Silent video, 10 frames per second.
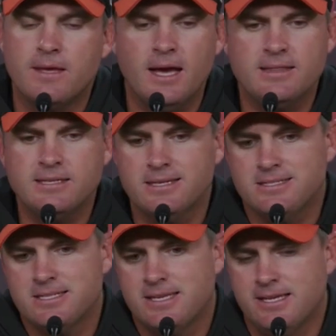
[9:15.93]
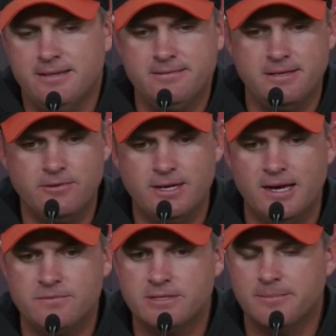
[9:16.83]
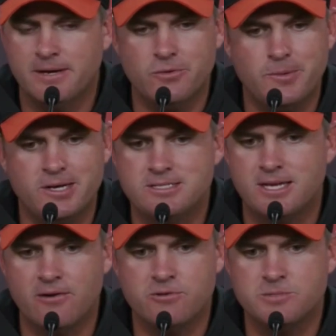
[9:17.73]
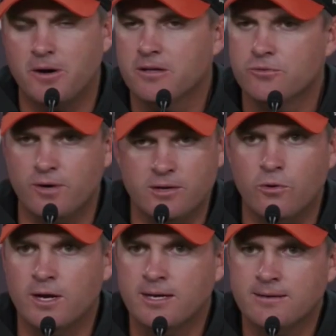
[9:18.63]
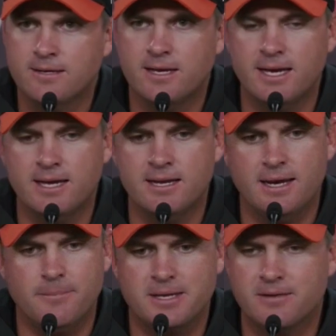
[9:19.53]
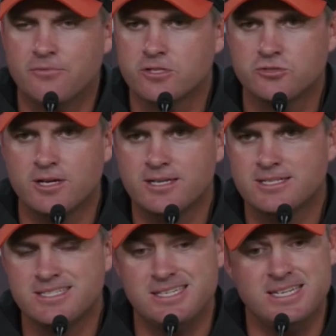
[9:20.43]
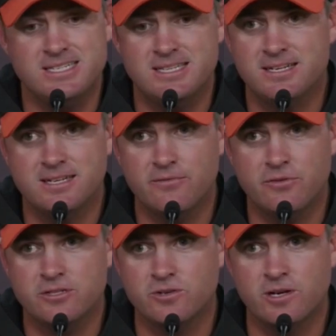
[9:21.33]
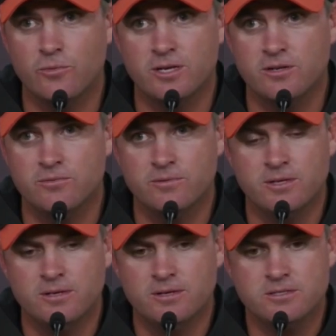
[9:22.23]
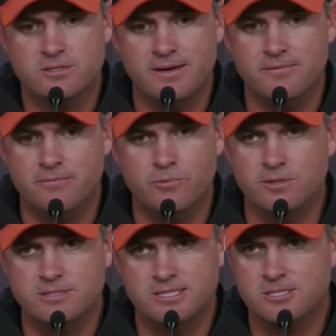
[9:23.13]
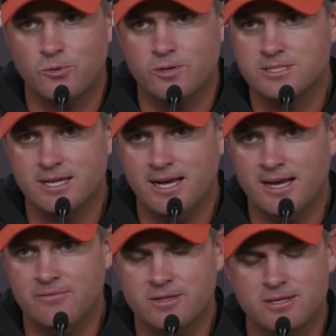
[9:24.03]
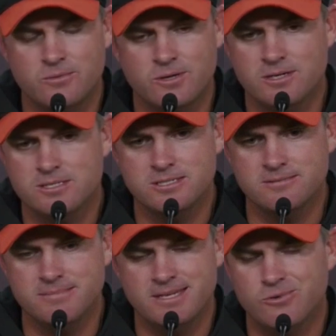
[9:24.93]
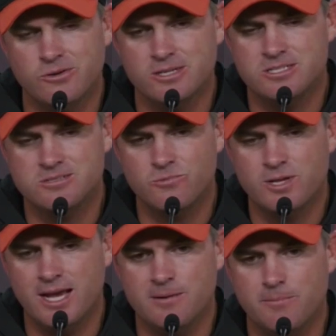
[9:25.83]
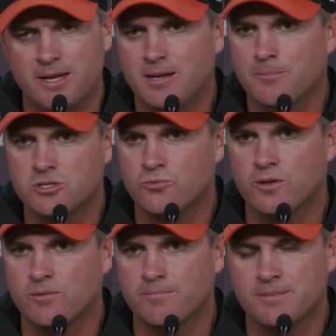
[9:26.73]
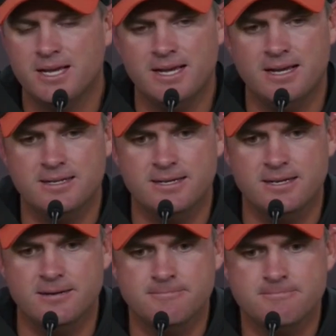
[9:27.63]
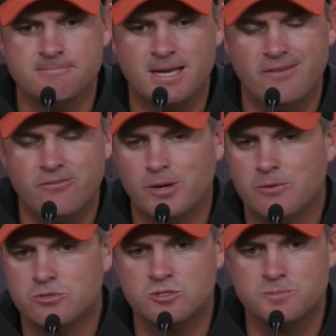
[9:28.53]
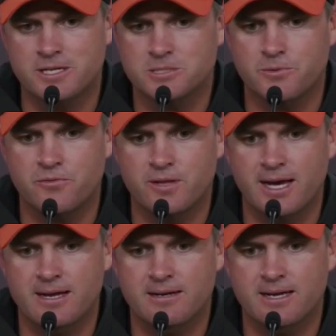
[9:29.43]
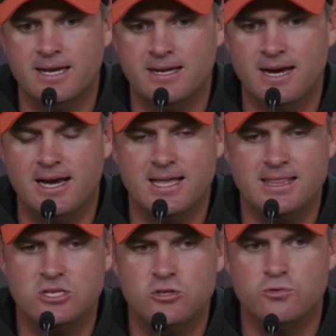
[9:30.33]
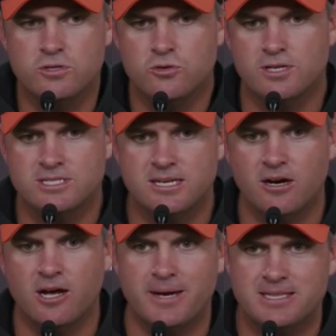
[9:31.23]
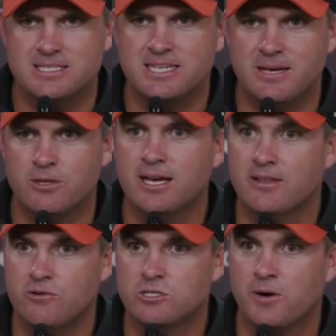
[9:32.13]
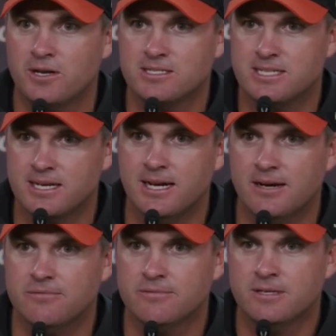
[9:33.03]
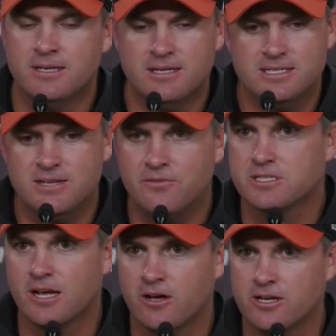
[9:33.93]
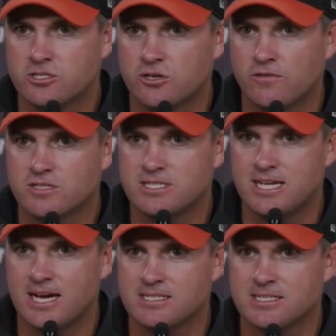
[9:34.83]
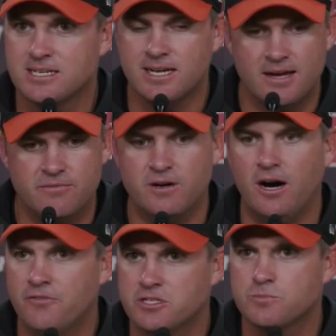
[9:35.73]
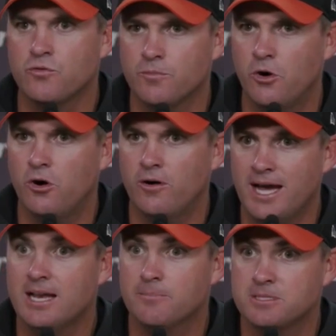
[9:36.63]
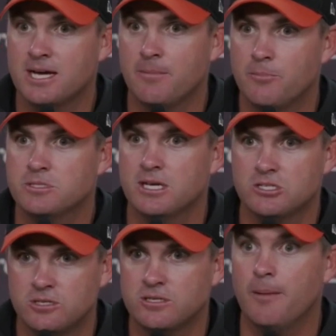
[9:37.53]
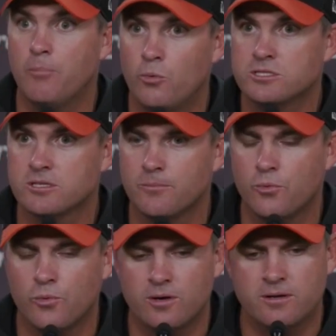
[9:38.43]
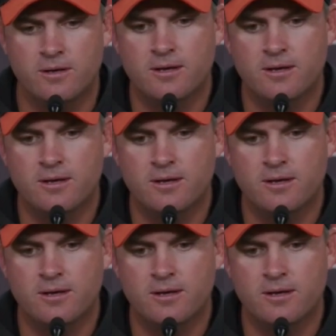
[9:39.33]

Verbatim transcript: Yeah, I think that's the key. You know, at halftime, everybody's got to respond the right way and not be, get frustrated because it's an easy thing to get frustrated when you have, what, six points at half, I think it was, and, and really just we hadn't been in much rhythm. And uh, everybody was responsible for that. And I, I think you, you can see a lot about this team with how they respond in the second half. Defense got a lot of turnovers and sacks in the second half. Offense moved the ball, ate up the time of possession, got points on the board.